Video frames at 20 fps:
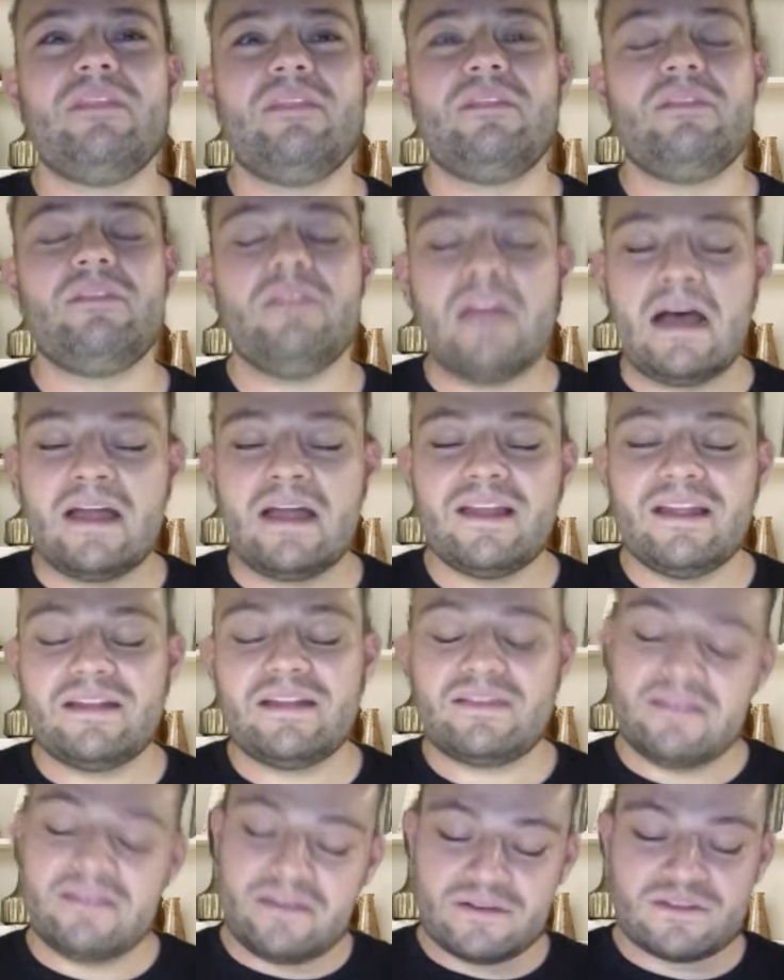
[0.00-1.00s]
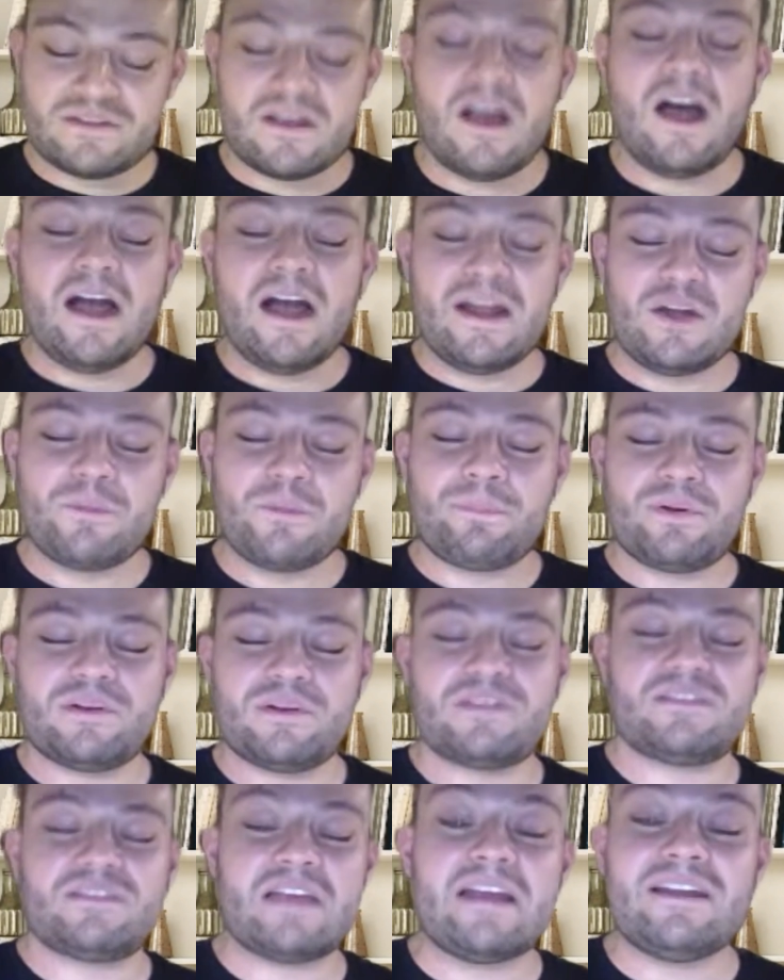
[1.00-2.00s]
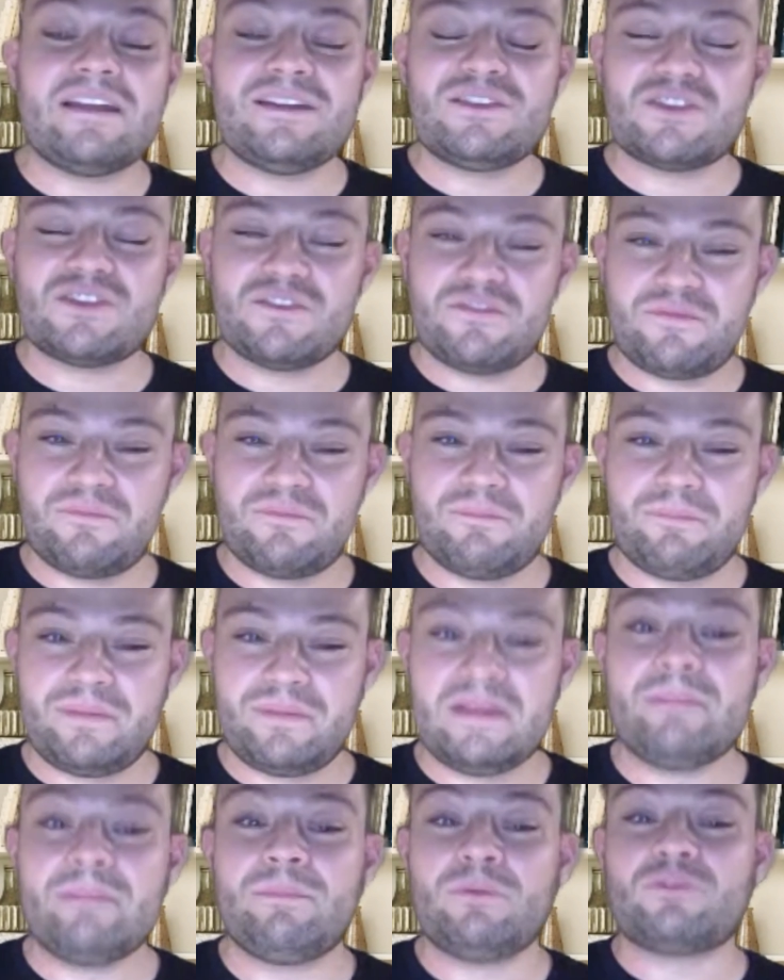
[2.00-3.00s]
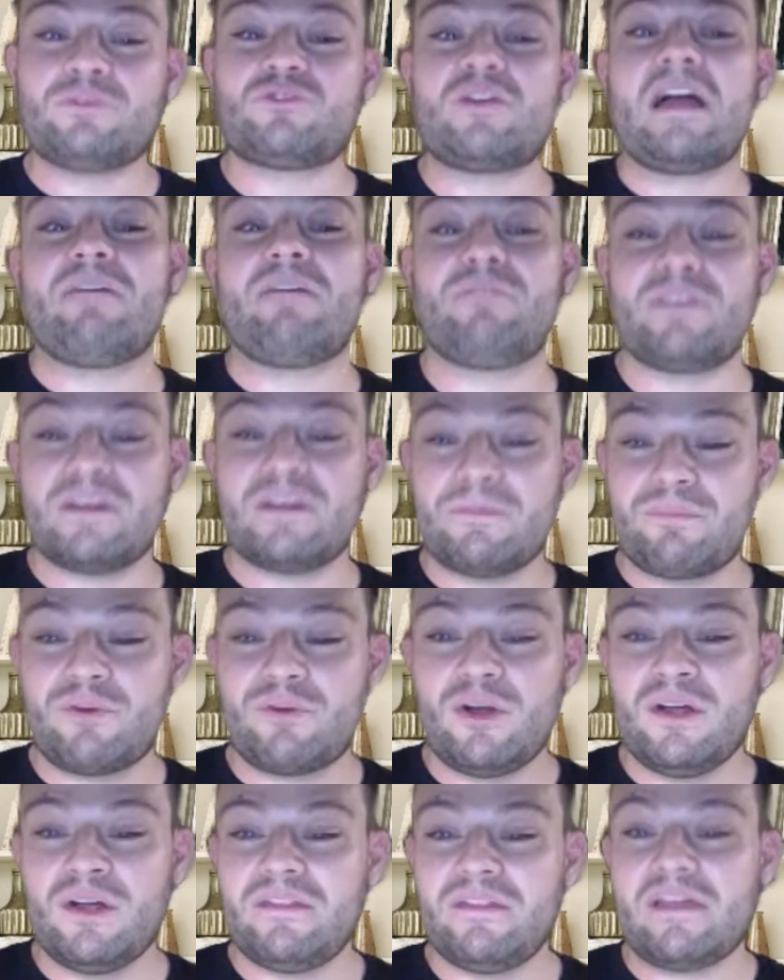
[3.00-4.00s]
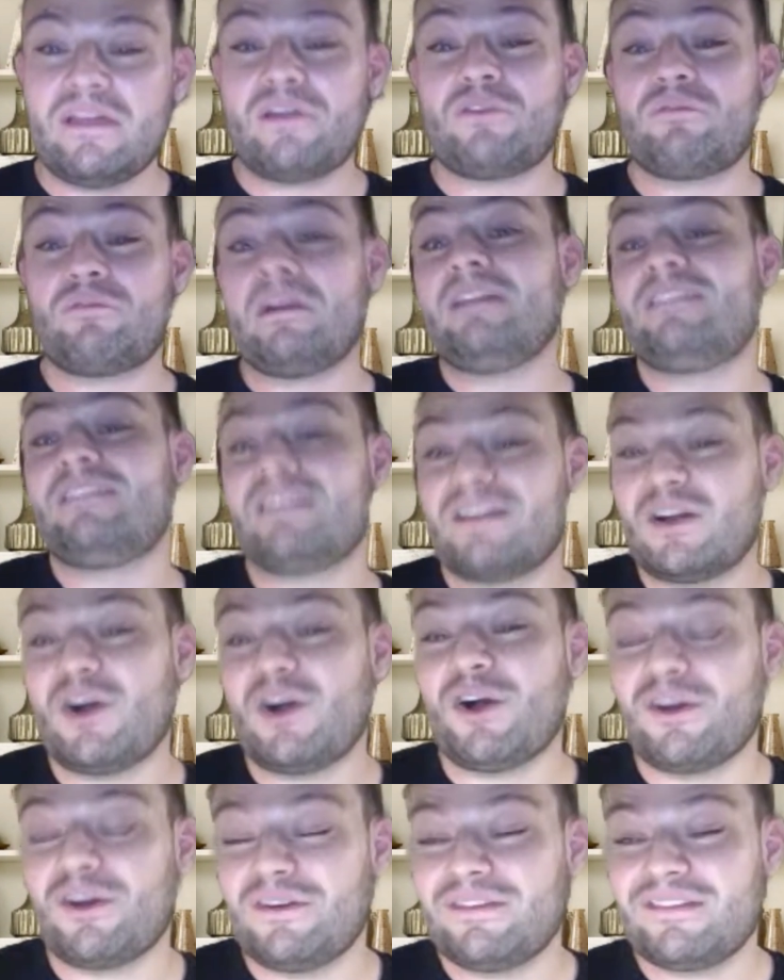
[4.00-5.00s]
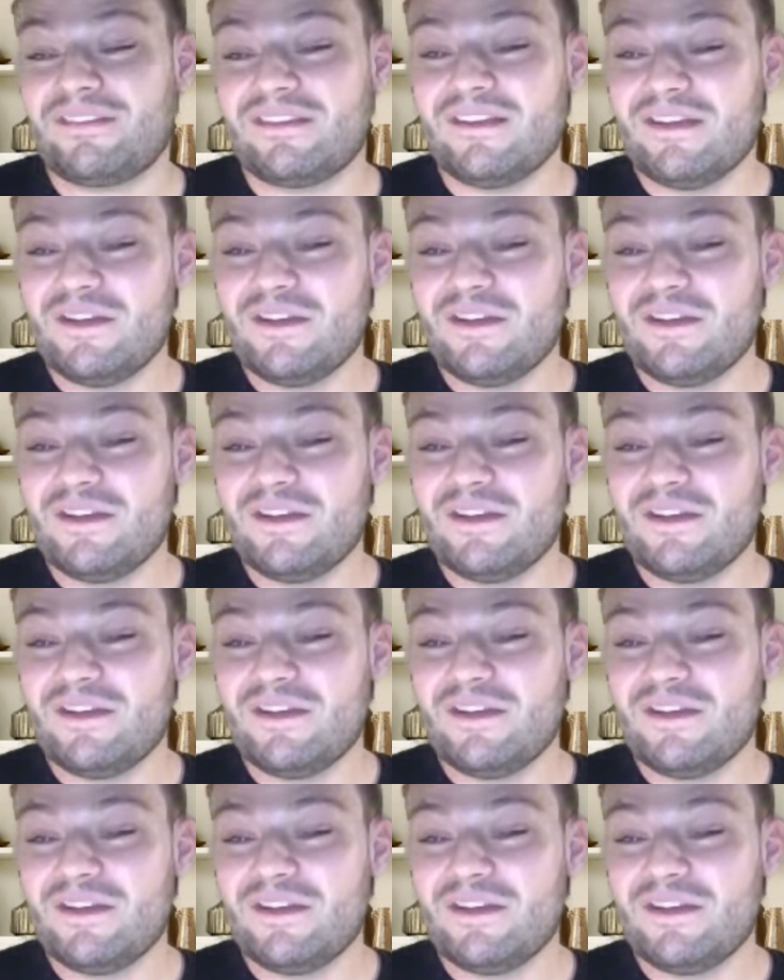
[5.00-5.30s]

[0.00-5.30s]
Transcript: there's a higher percentage of people traveling abroad that are renting cars.